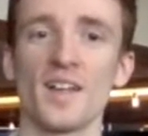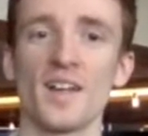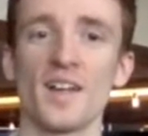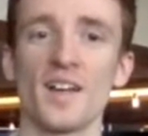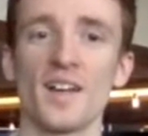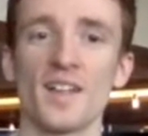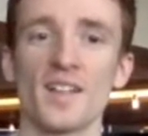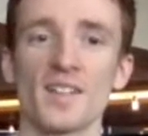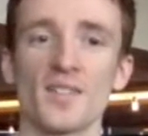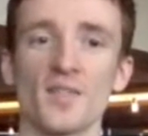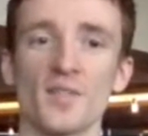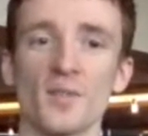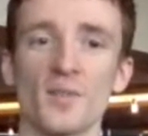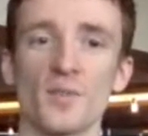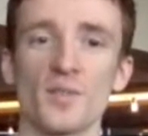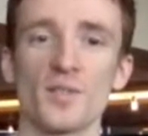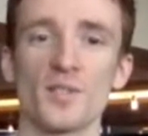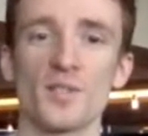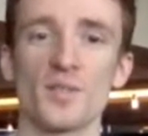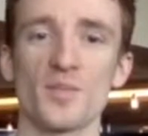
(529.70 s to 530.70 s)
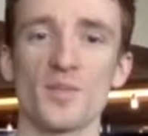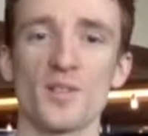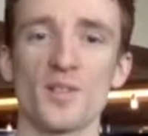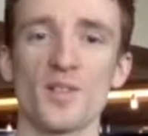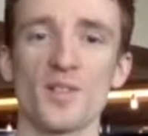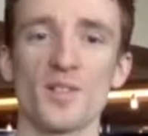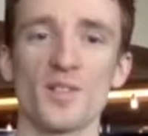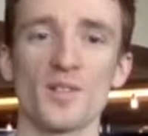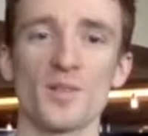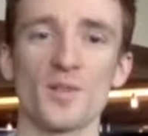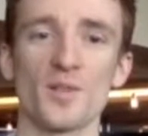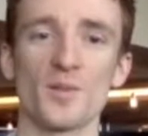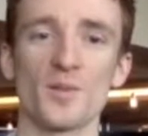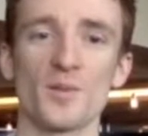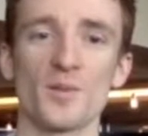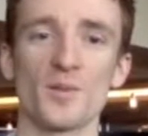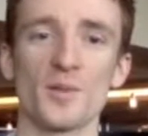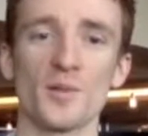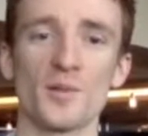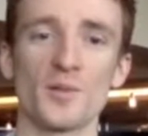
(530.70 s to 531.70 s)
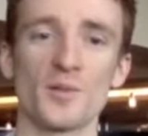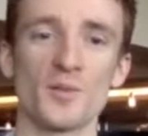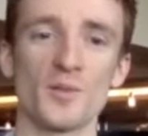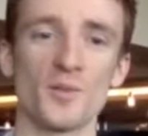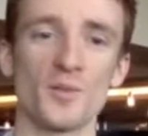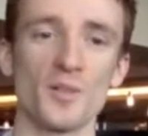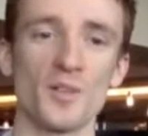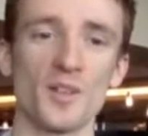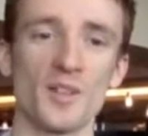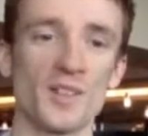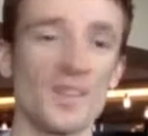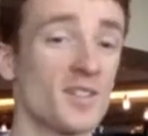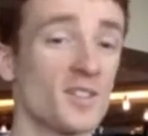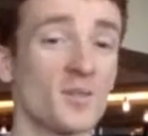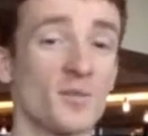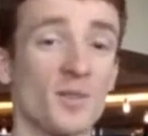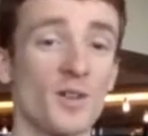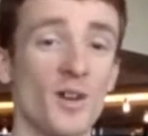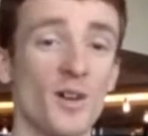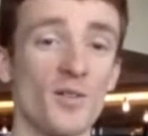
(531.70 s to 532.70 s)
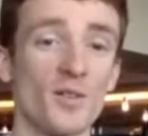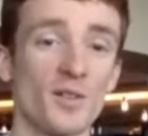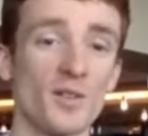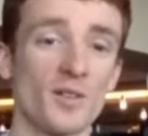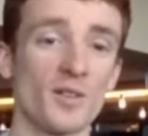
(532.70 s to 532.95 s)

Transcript: I actively participate in this group meeting. That should be obvious.